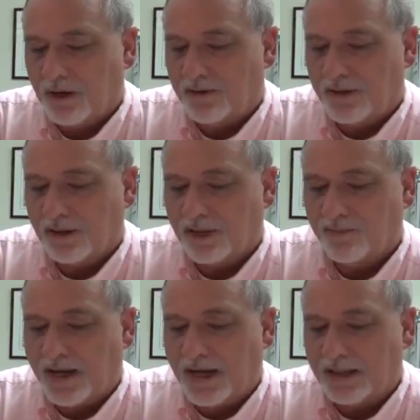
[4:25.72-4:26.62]
and then
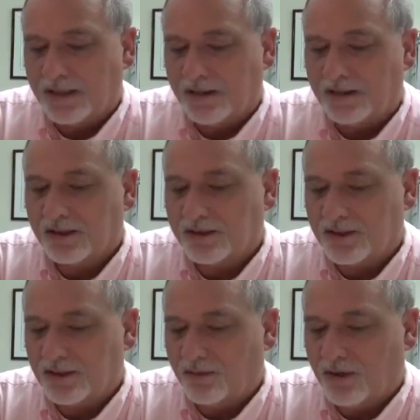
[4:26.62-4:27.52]
come back, and then
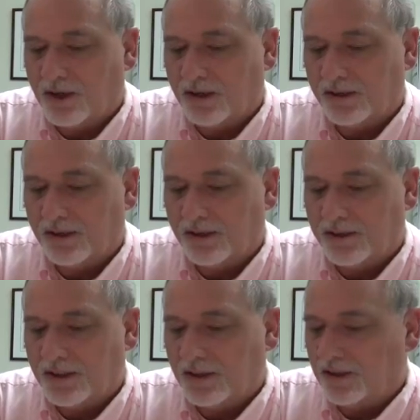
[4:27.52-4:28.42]
continue on in the
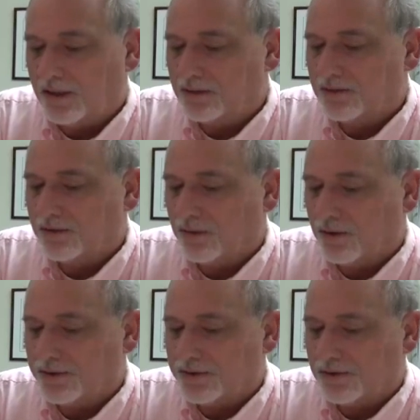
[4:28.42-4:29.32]
de-indent. So
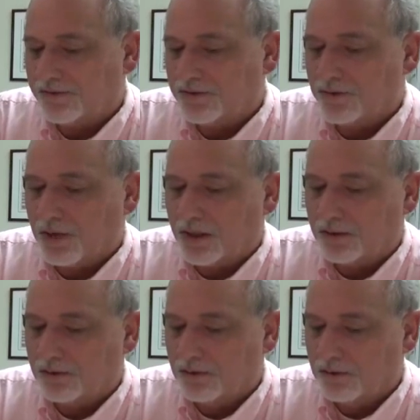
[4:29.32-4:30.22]
all this stuff is running,